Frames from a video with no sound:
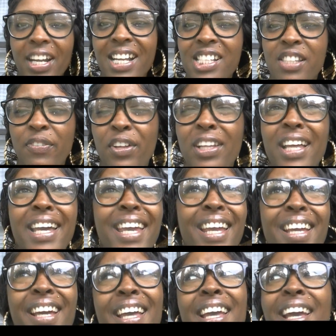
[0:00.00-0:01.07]
And I just feel
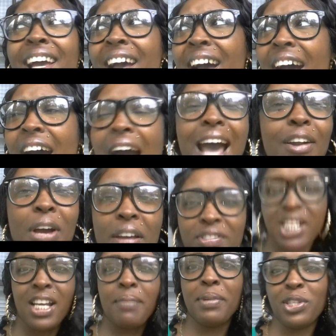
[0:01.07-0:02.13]
like I don't have
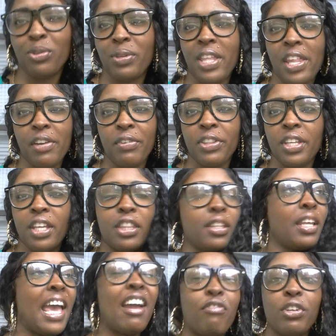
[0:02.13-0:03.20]
time to be doing that
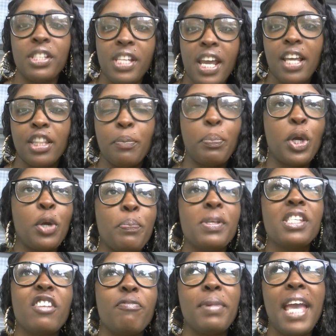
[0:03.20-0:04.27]
every day. The
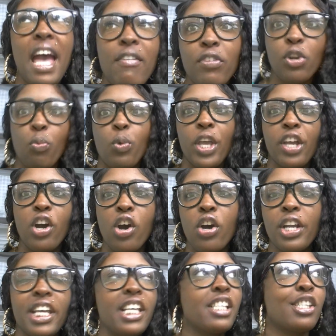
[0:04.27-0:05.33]
purpose of me having a wig
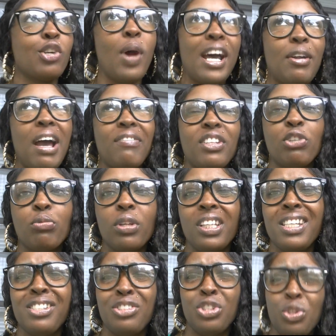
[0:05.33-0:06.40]
on is so I don't have to
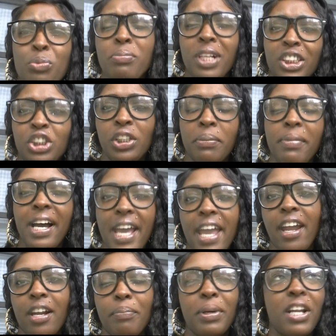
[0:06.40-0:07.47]
really do much to my
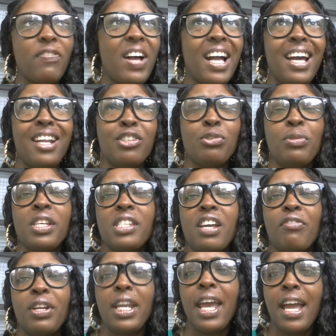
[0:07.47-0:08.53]
hair. But if I gotta do this
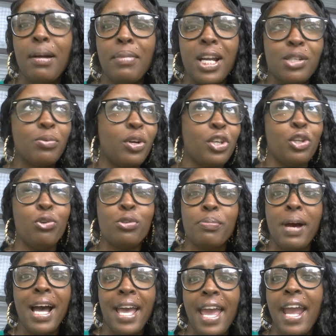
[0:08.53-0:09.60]
every day, I might as well use
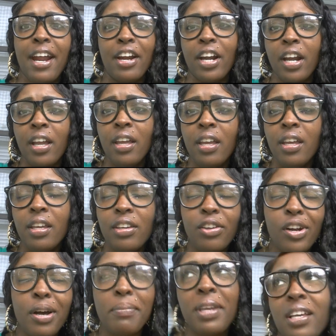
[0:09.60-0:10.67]
my hair. You
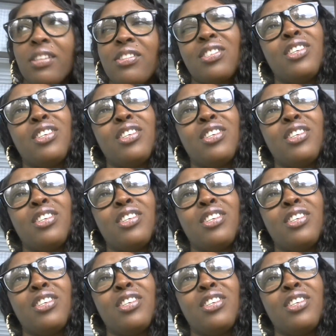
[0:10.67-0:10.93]
know what I mean?